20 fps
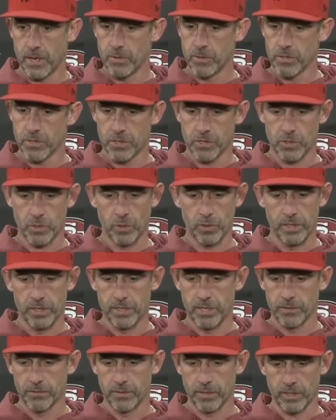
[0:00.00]
It was just totally
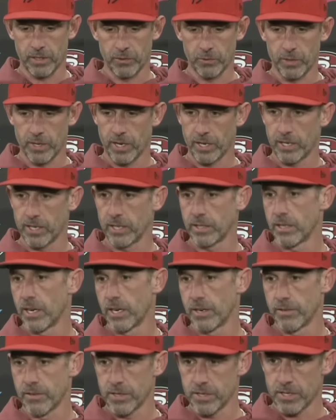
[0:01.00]
different because we got kicked
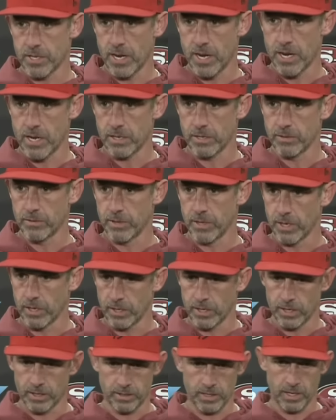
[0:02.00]
out of our state. We got
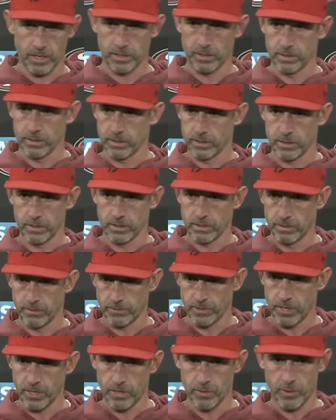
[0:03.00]
kicked out of
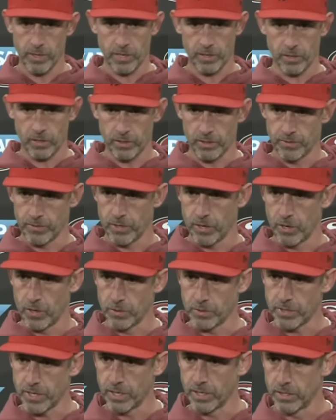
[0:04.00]
here. We had to go live in a
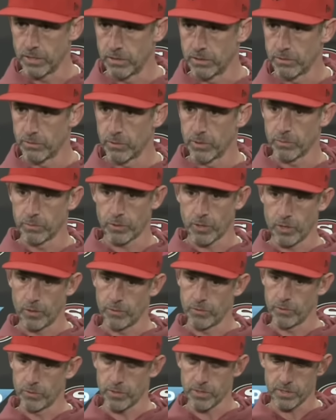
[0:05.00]
hotel where
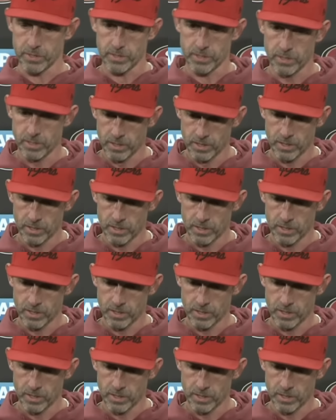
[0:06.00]
COVID was